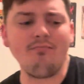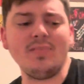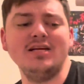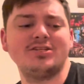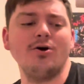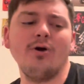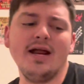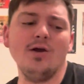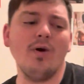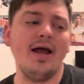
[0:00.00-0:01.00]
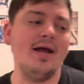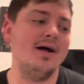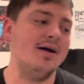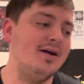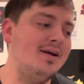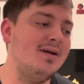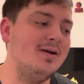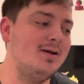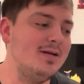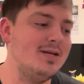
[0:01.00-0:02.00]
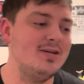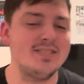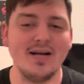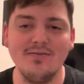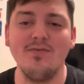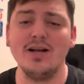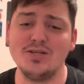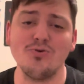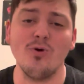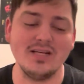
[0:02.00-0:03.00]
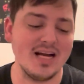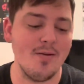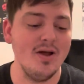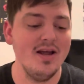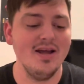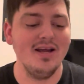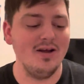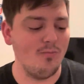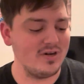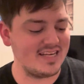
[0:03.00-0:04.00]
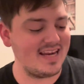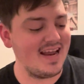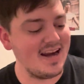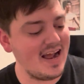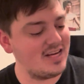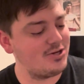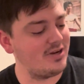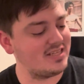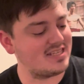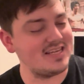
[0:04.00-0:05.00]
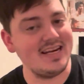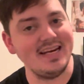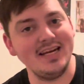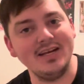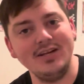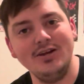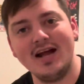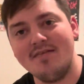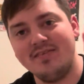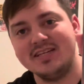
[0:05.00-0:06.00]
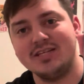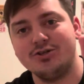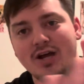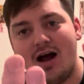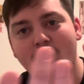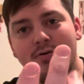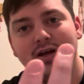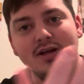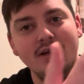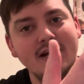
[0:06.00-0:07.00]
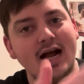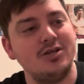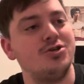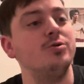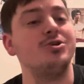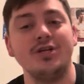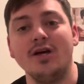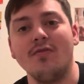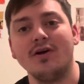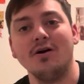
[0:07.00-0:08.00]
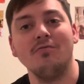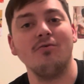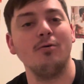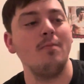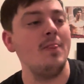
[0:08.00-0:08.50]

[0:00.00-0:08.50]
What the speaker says: So anyway, funny story time. Once again, as you can see, you got Vincent Zhao, you got Shuqi on the cover.